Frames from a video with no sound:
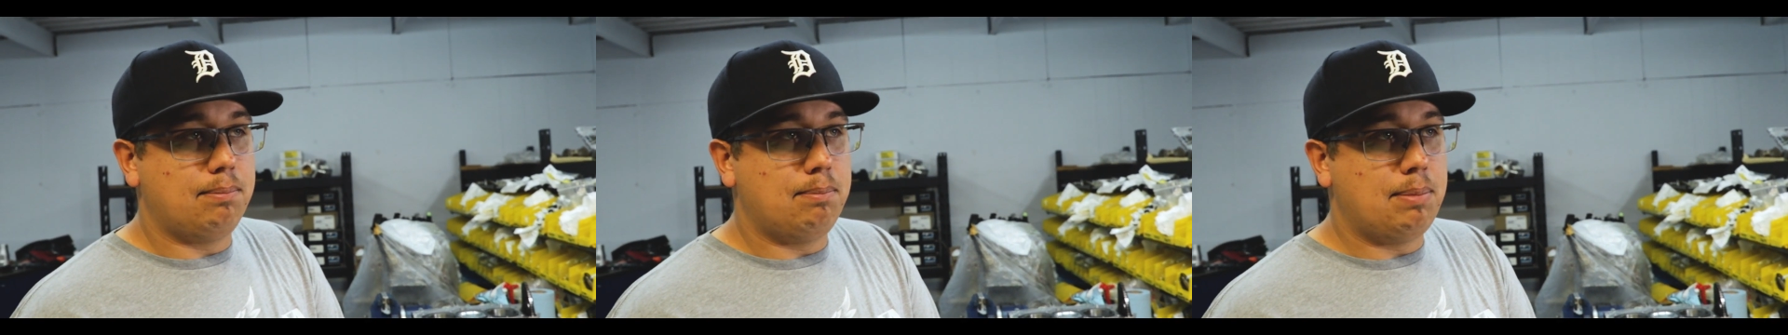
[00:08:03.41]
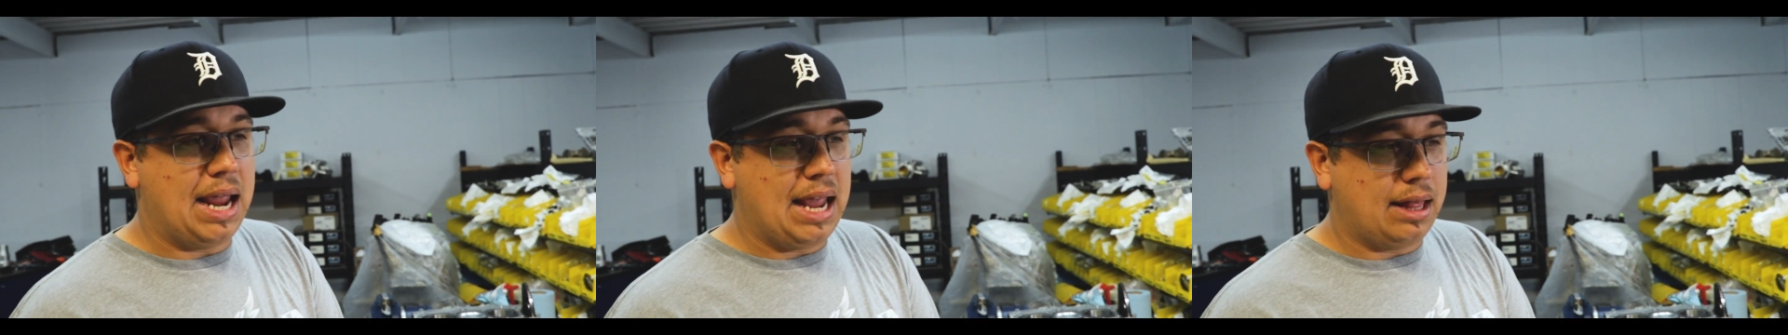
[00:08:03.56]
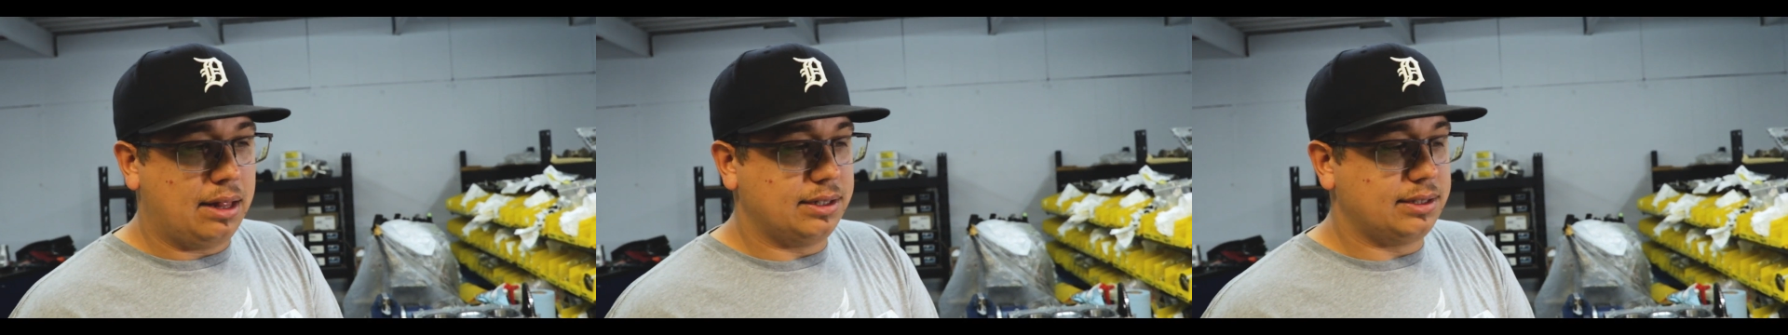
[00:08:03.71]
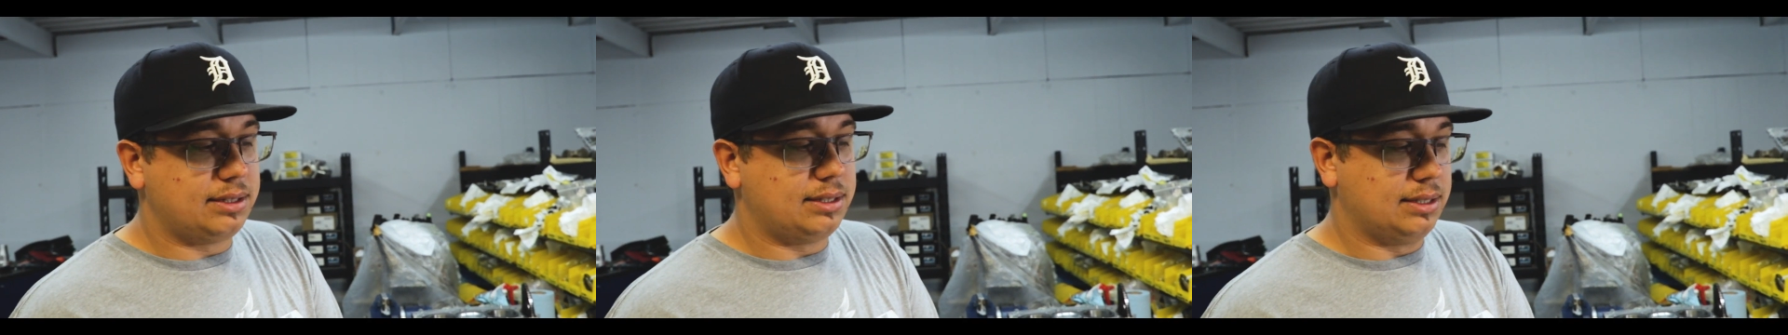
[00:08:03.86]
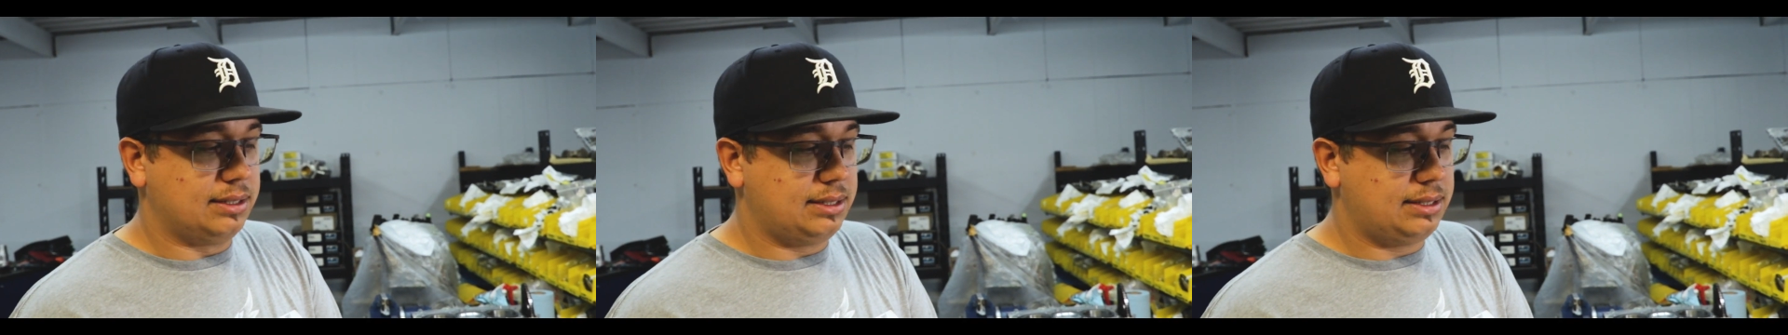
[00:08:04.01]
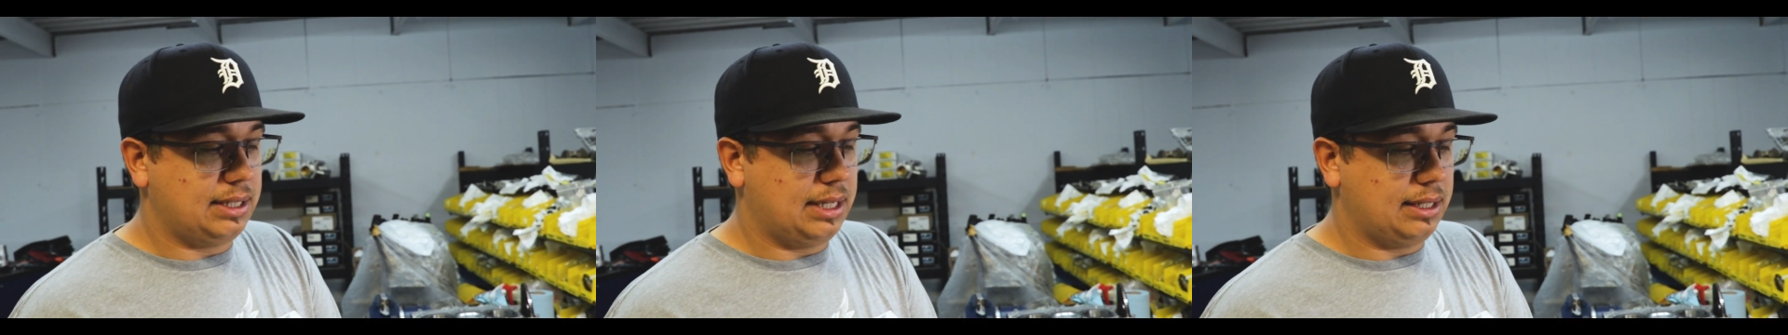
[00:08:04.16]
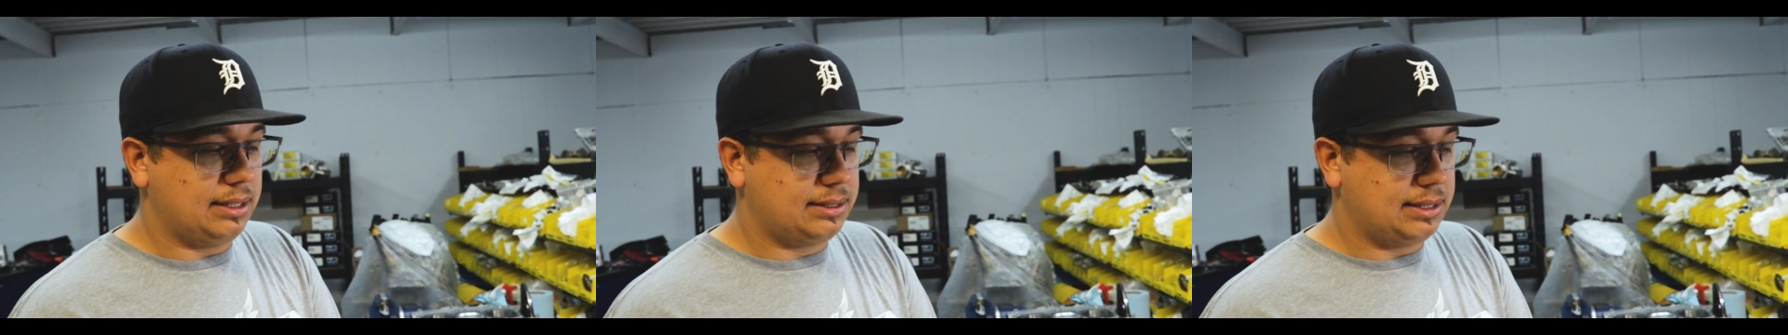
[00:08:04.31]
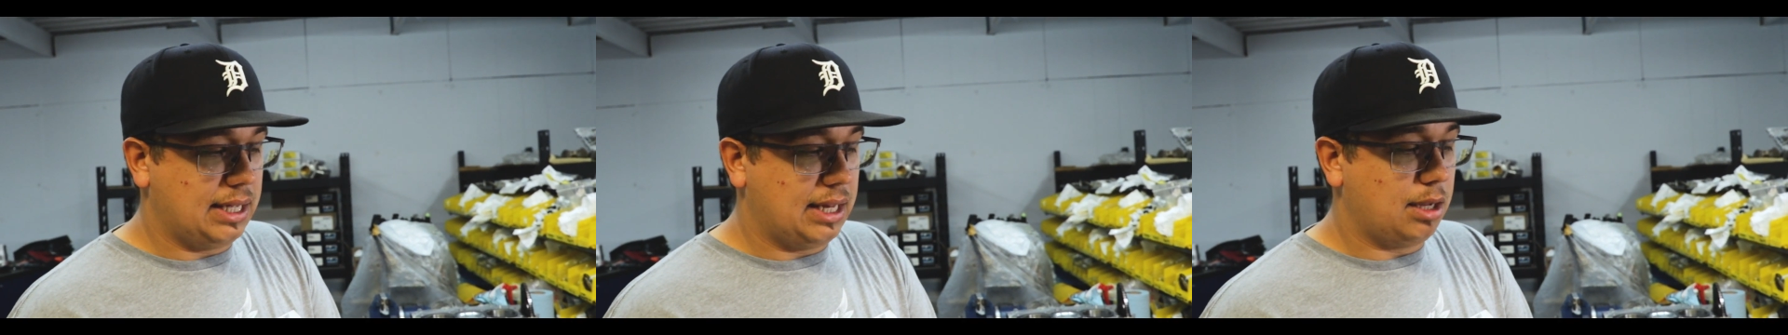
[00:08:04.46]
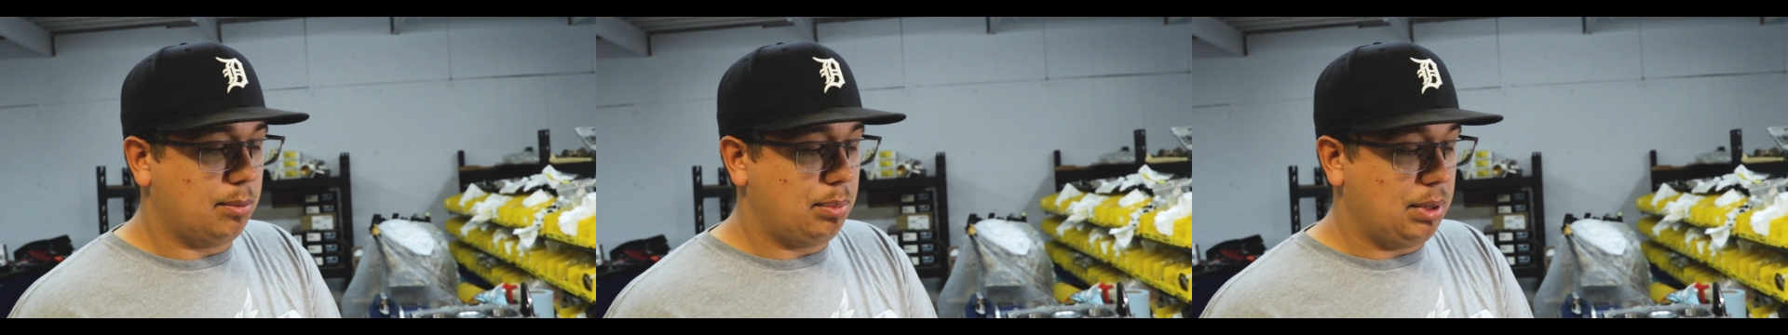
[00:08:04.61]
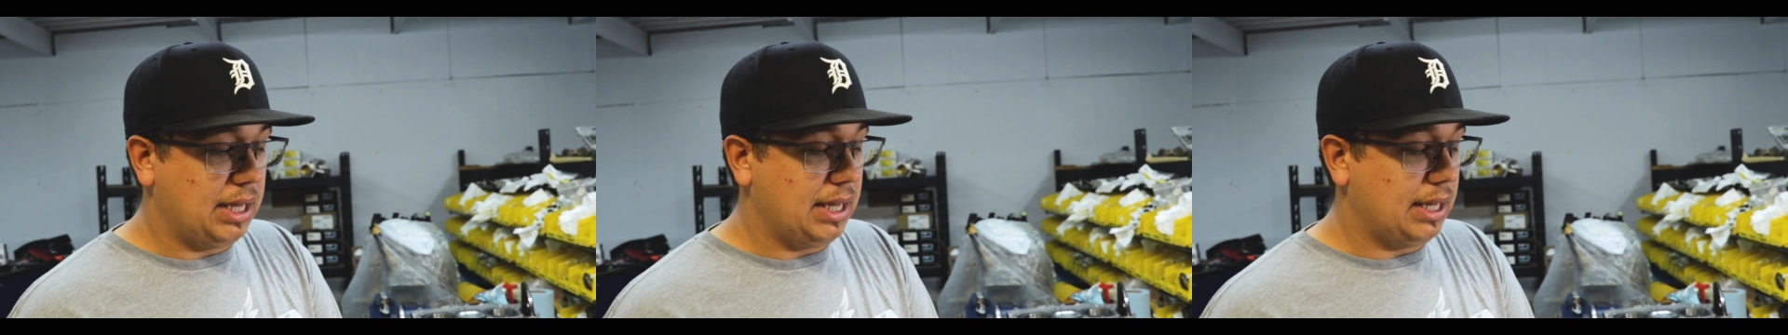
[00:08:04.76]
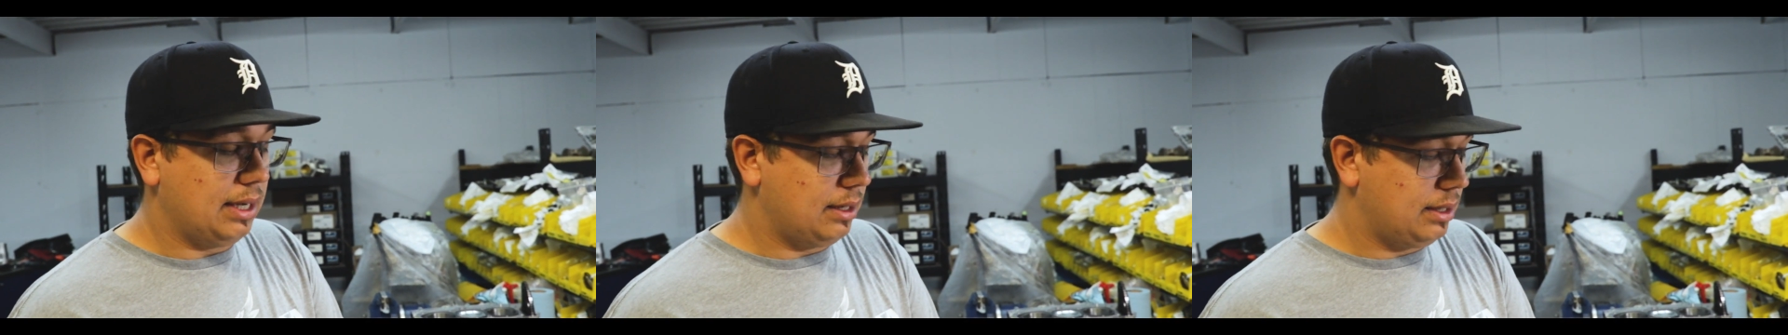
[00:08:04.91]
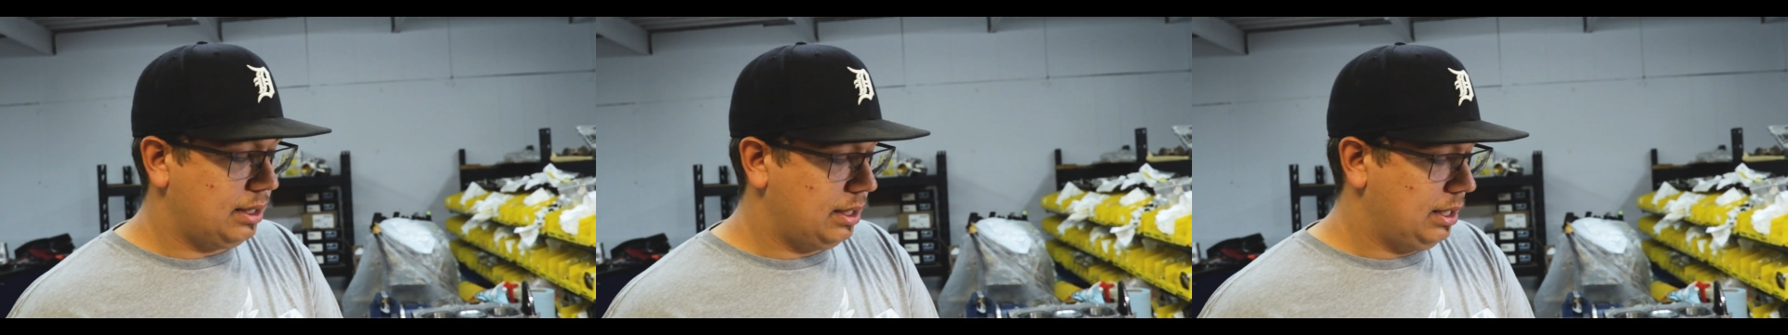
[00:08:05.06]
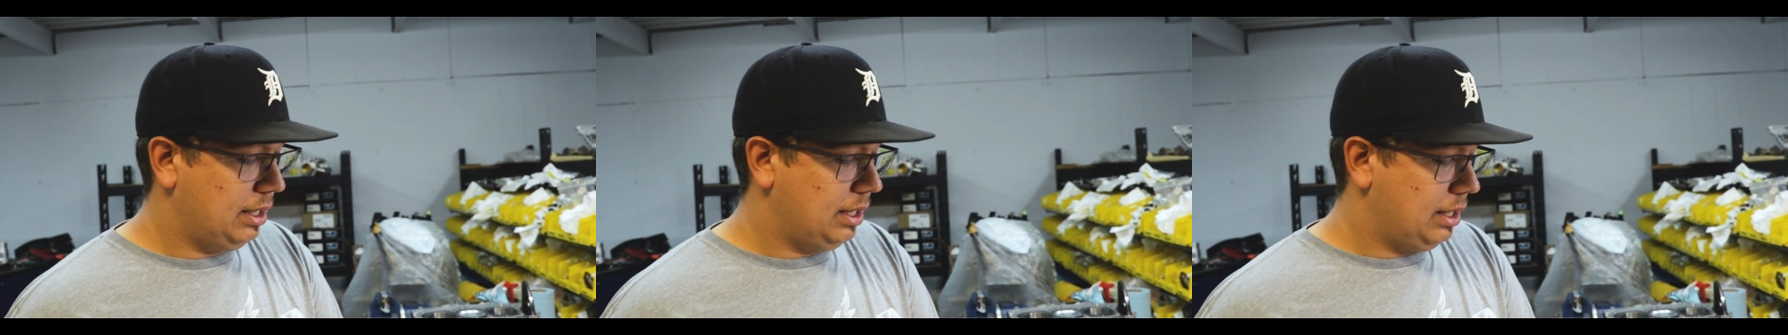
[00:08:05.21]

balance the setup in.